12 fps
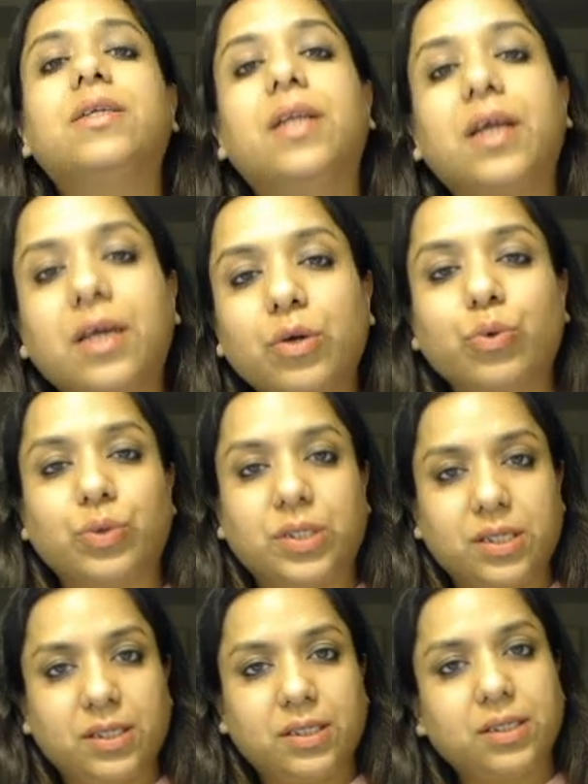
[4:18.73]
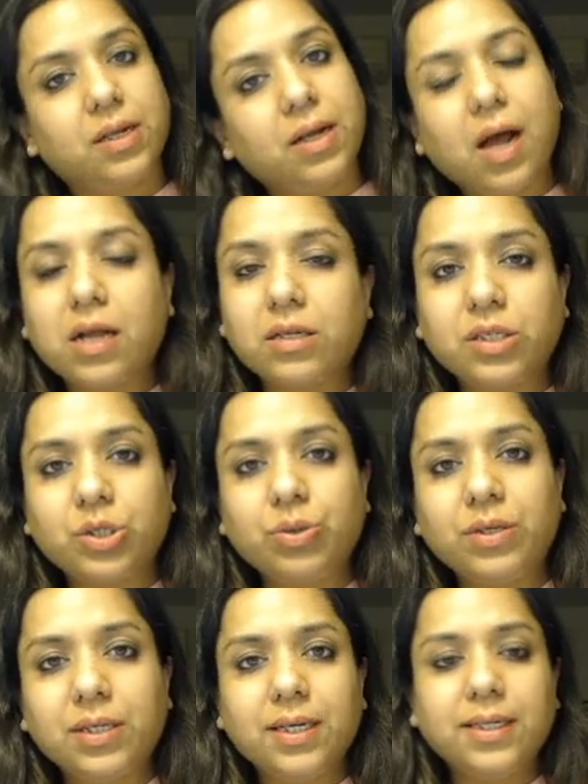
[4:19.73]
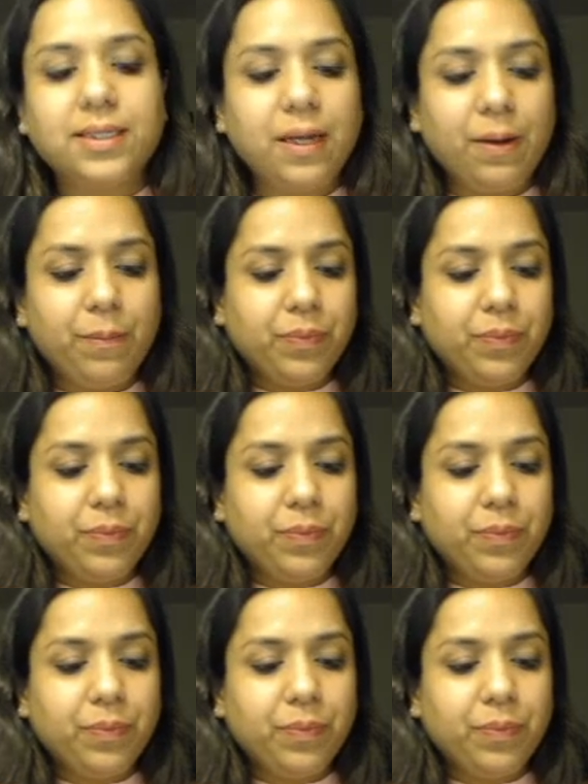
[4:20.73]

necrosis. Understood? Easy?